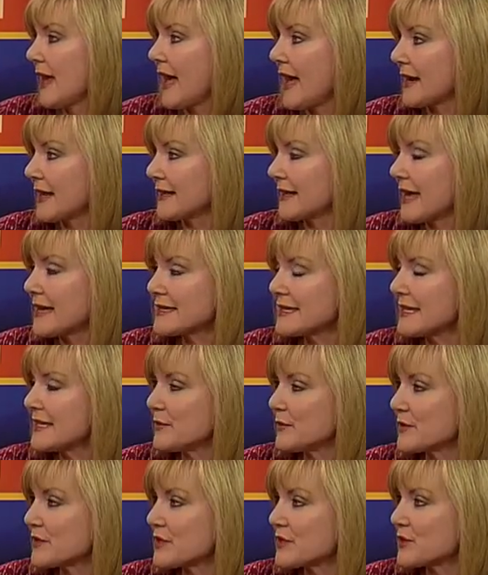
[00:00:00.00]
And I guess
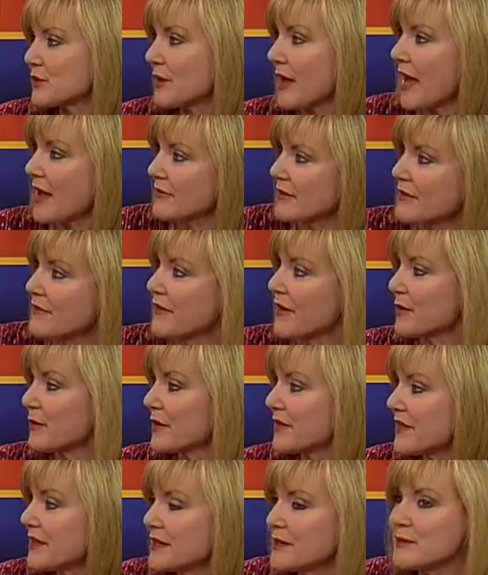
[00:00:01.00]
he was just sort of having fun
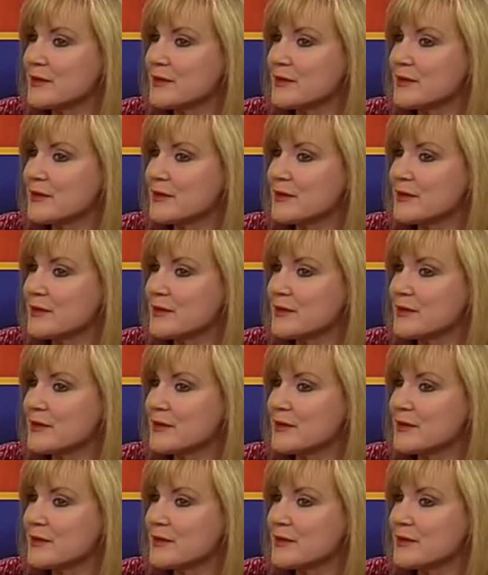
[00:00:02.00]
with it.